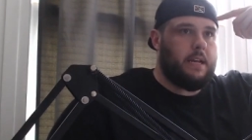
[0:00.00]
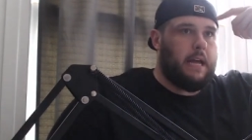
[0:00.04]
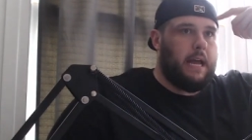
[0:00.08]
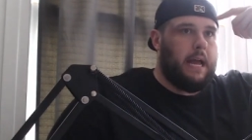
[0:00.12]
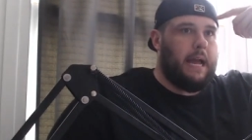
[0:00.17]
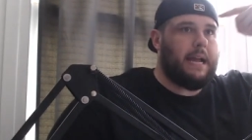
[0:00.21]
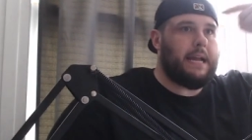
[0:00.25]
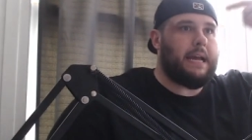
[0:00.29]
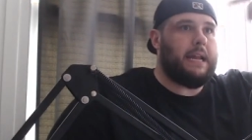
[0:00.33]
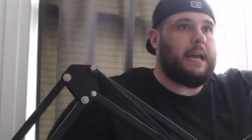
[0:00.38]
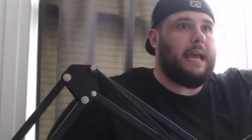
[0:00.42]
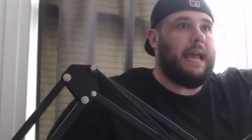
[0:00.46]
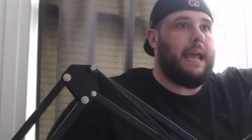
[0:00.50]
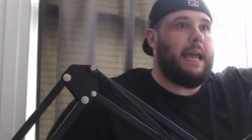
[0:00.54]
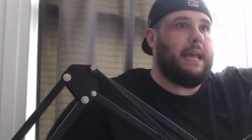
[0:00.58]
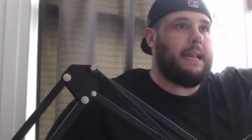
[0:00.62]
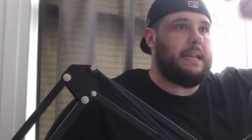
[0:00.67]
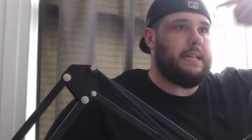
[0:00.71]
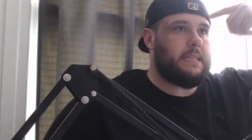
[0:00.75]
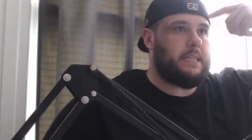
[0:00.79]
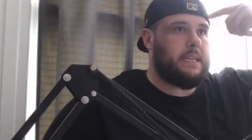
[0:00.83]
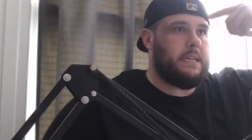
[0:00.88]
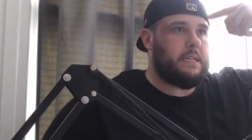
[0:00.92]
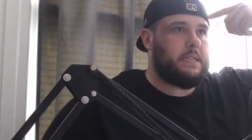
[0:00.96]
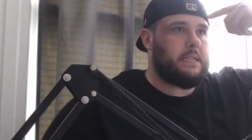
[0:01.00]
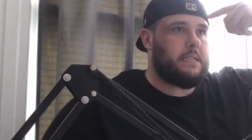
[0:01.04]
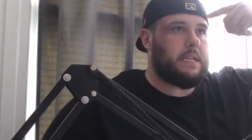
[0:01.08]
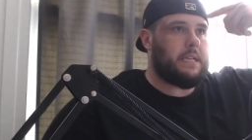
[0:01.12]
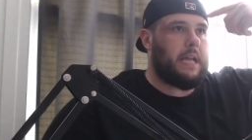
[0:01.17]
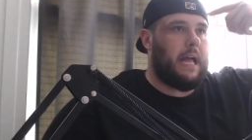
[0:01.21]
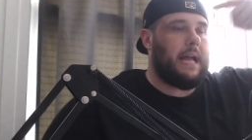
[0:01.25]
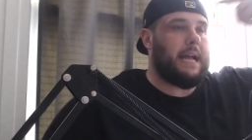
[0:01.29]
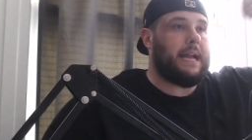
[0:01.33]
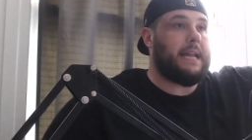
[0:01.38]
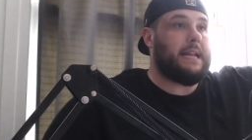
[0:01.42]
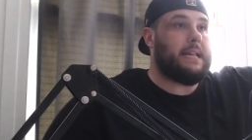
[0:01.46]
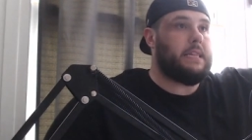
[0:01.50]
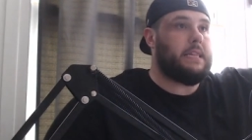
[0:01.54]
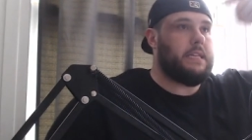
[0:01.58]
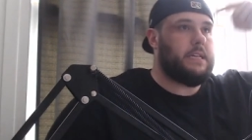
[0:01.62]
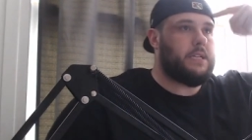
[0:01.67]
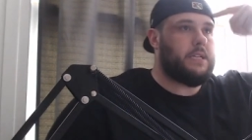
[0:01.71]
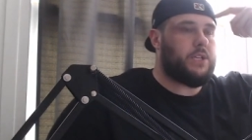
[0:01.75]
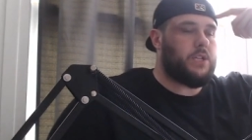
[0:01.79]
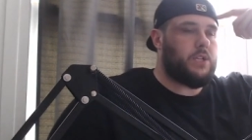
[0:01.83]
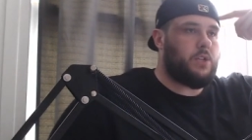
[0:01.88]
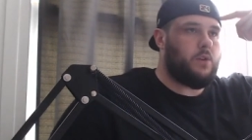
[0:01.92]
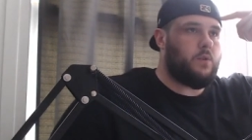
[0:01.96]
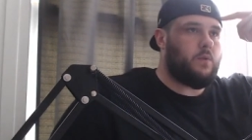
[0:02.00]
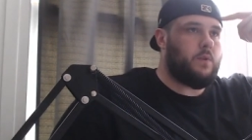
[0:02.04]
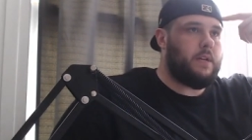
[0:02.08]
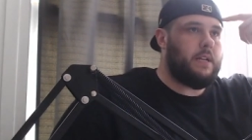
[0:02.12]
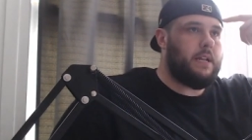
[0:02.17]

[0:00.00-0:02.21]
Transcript: I got to edit this. I got to listen to it.